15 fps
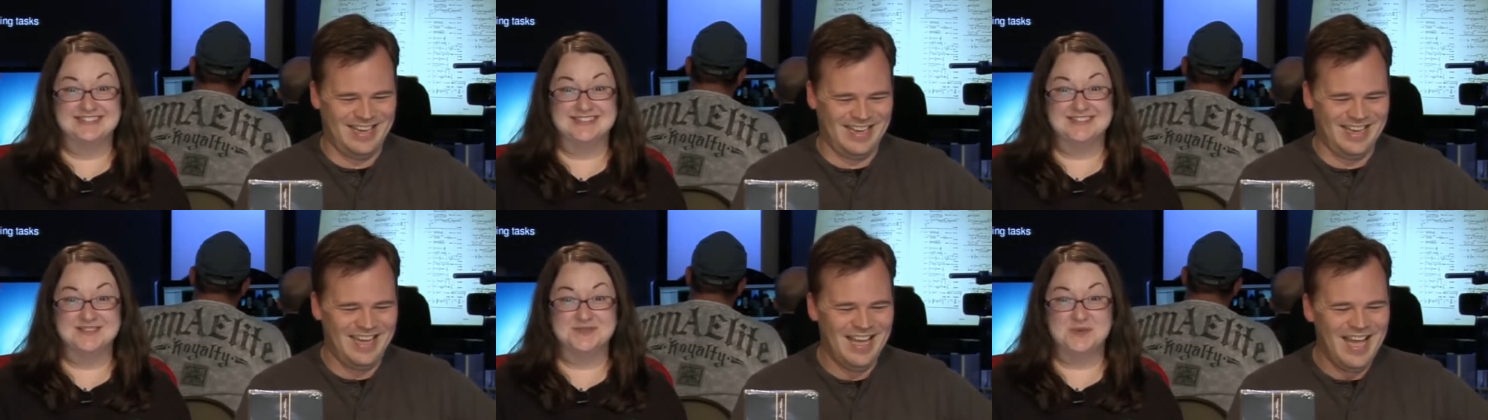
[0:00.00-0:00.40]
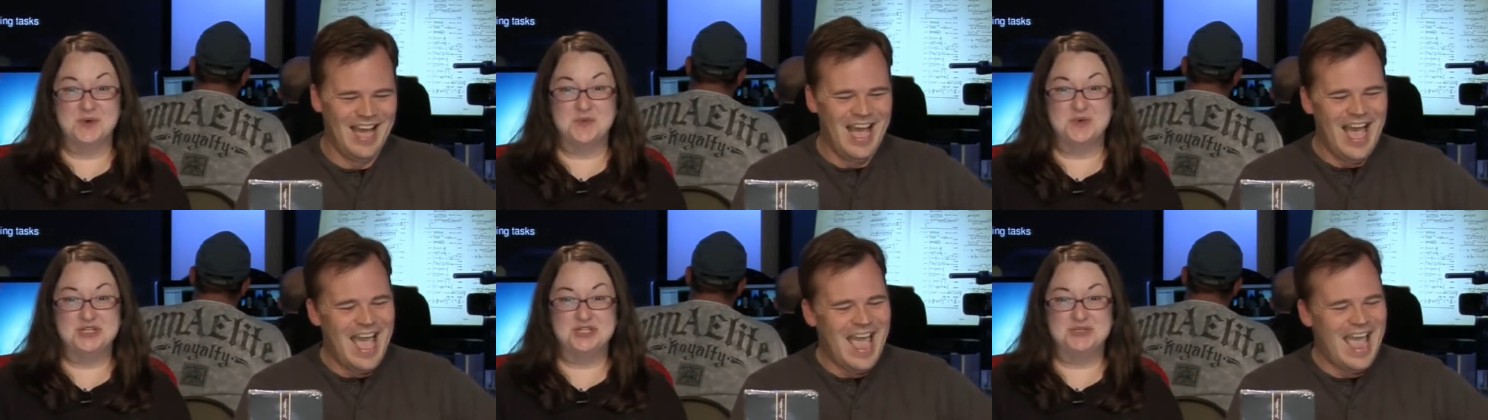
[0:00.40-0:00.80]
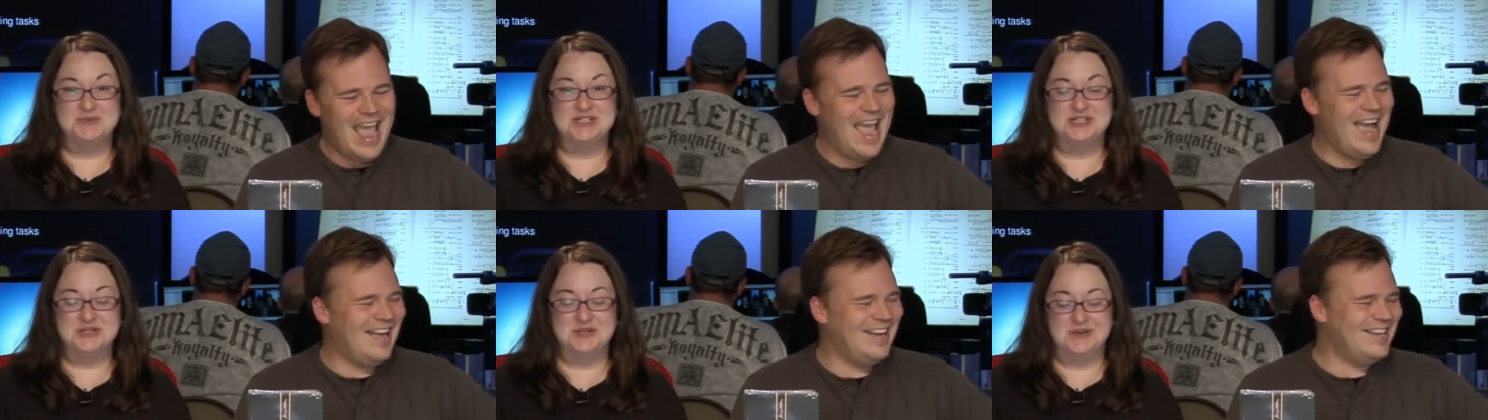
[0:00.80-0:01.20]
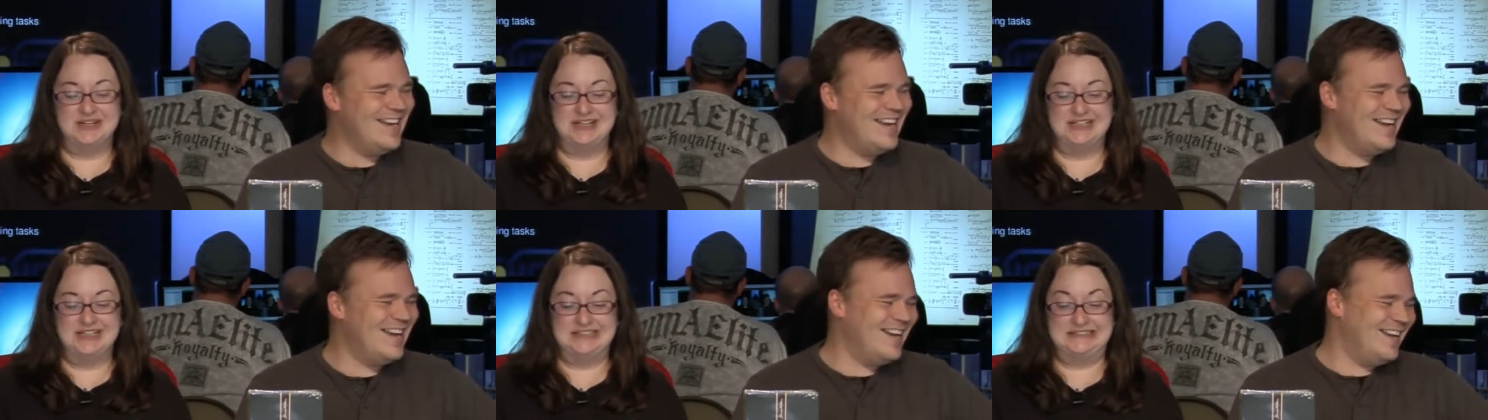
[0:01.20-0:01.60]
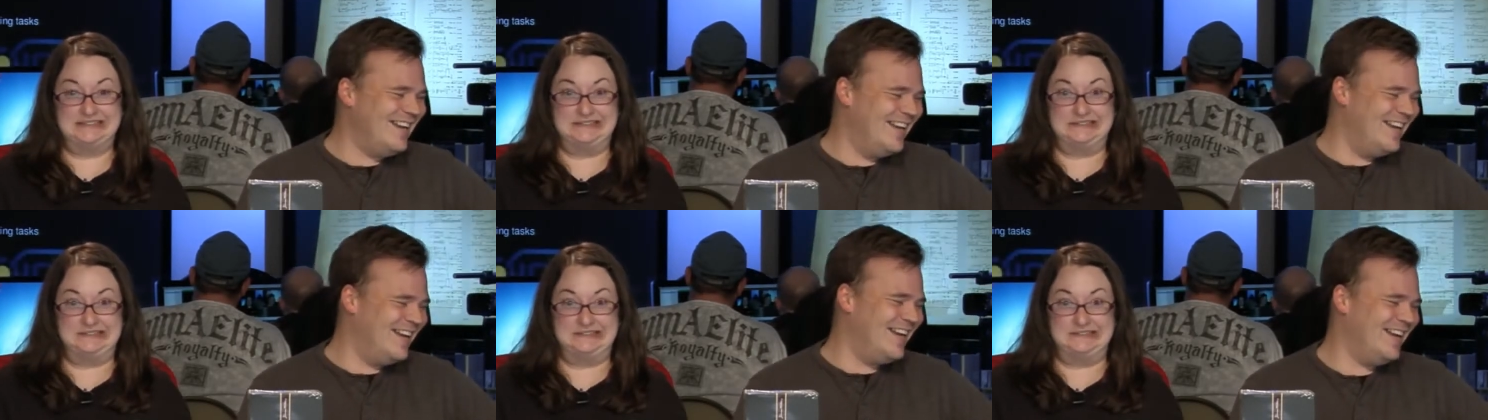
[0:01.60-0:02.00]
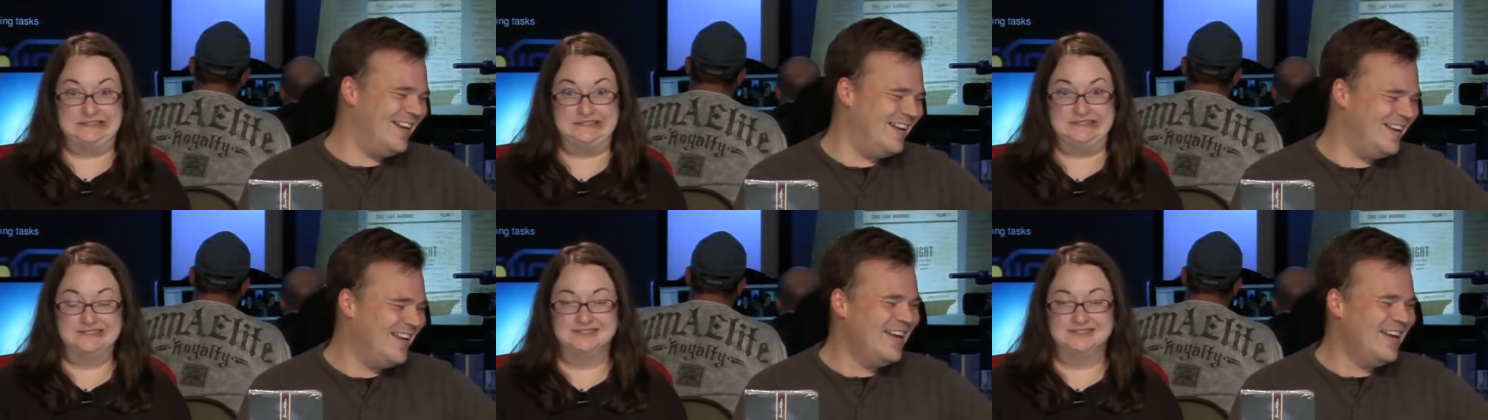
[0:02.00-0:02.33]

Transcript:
Speaker 1: That's what we should. And be doing. Uh,